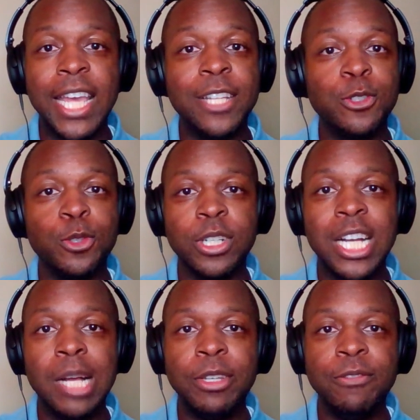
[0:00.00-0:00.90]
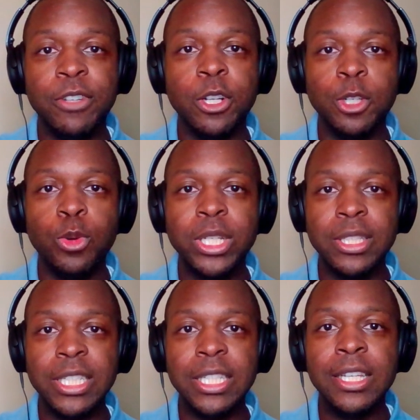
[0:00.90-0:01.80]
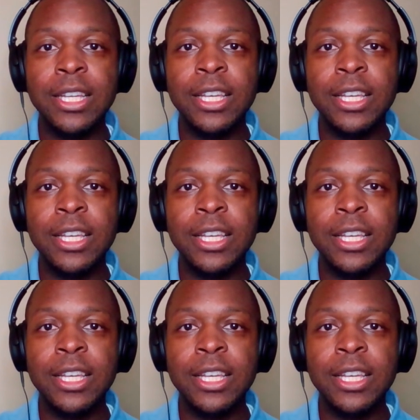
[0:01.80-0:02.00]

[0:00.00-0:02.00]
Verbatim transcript: answer a comment very quickly